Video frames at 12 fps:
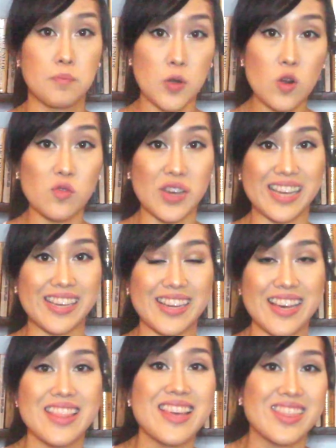proving
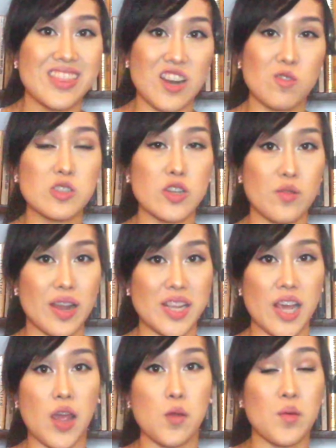that there was
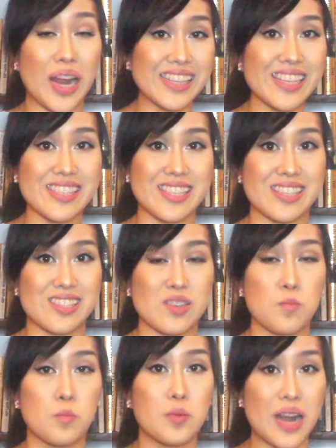already a writing
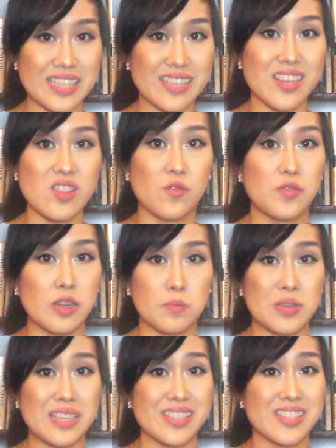system present in the
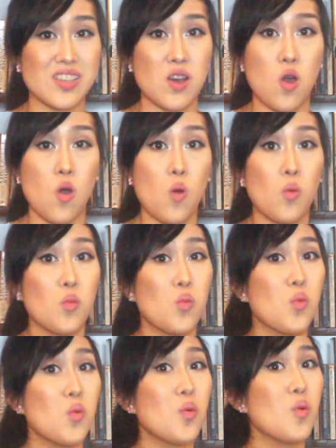Philippines
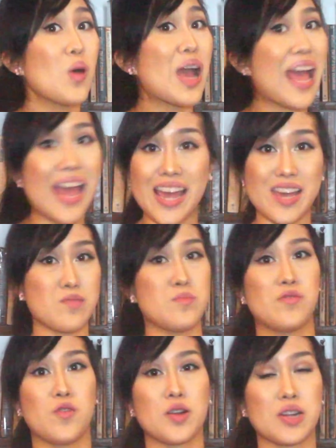way
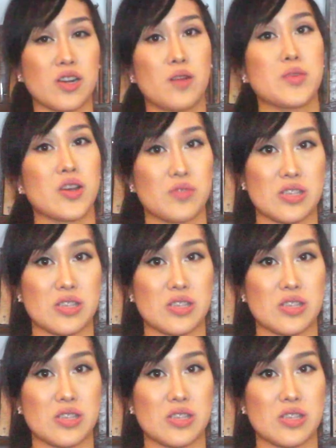before the coming of the